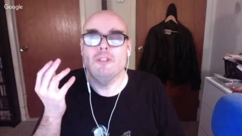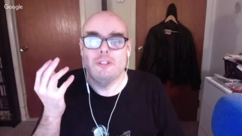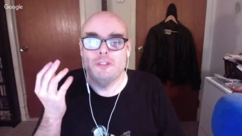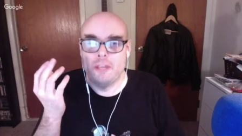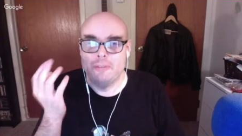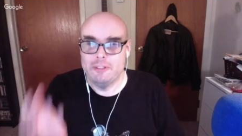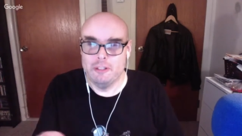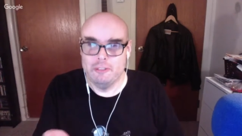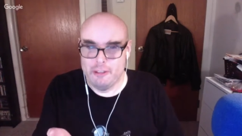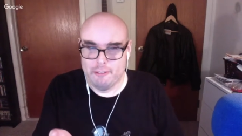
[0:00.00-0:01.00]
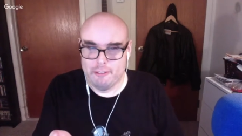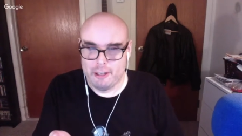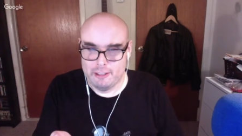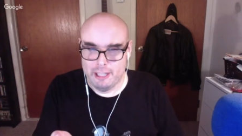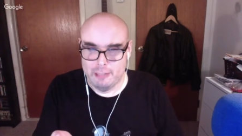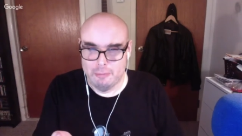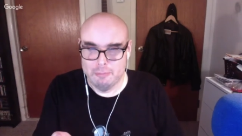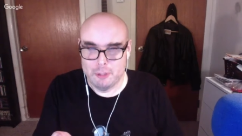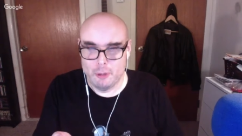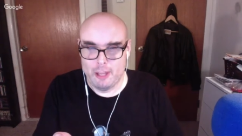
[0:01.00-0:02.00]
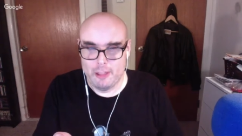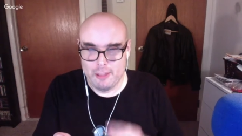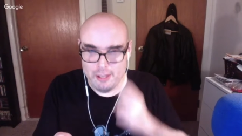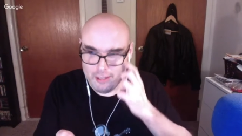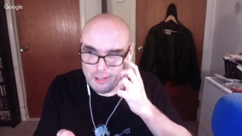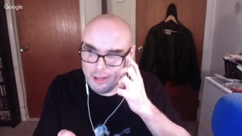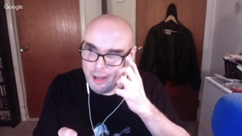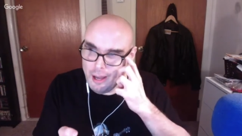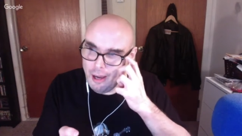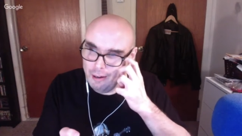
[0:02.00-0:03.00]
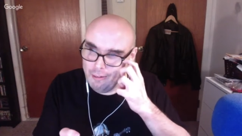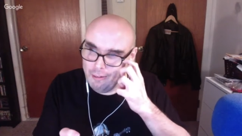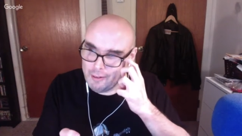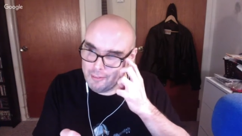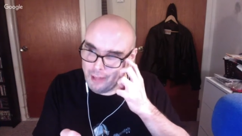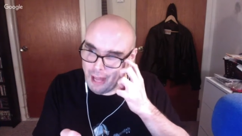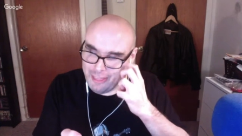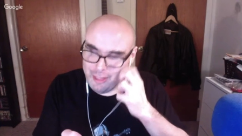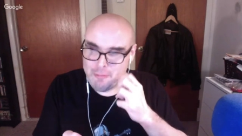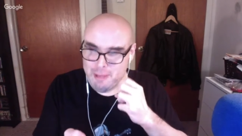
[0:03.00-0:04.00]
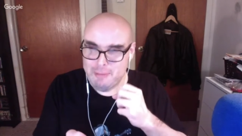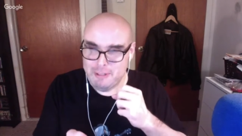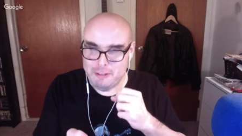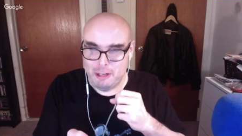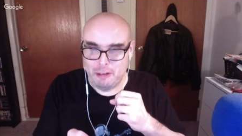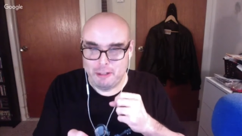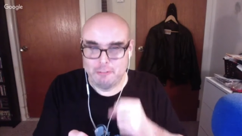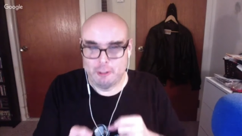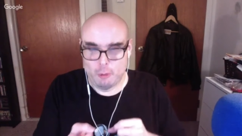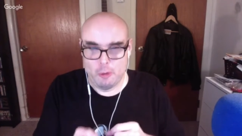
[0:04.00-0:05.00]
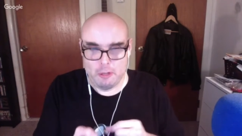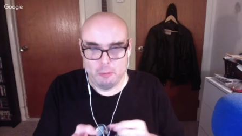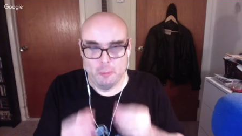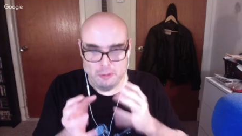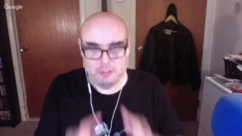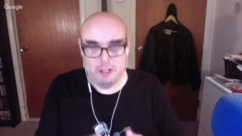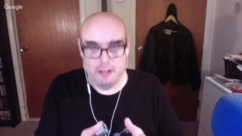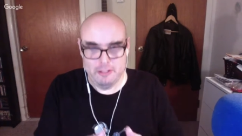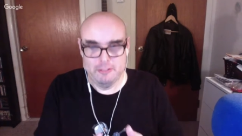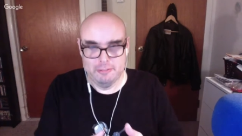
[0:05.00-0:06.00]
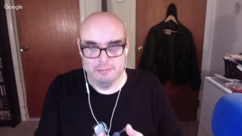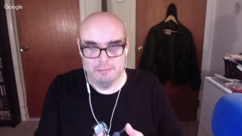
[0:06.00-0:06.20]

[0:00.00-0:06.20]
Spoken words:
the same as the Aretha Franklin album. So I think a lot of that, I think maybe stereo recording was kind of.